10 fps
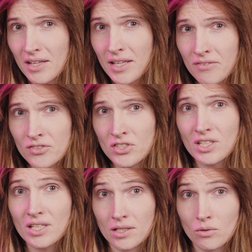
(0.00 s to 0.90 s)
and they've
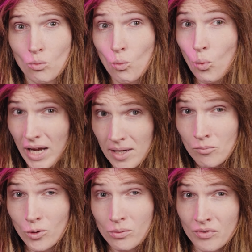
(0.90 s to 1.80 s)
seen way
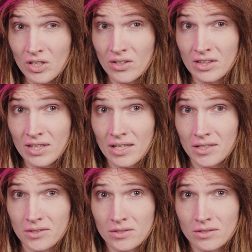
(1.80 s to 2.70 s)
more revealing
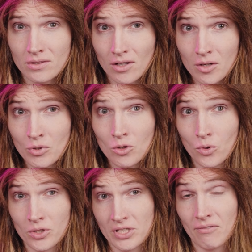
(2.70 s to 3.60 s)
things on
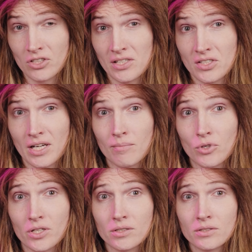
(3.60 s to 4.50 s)
billboards advertising
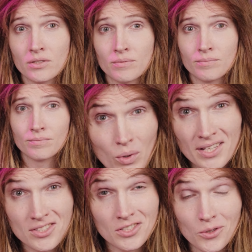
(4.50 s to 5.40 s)
hamburgers. We
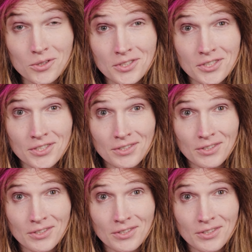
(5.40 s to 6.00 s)
as adults,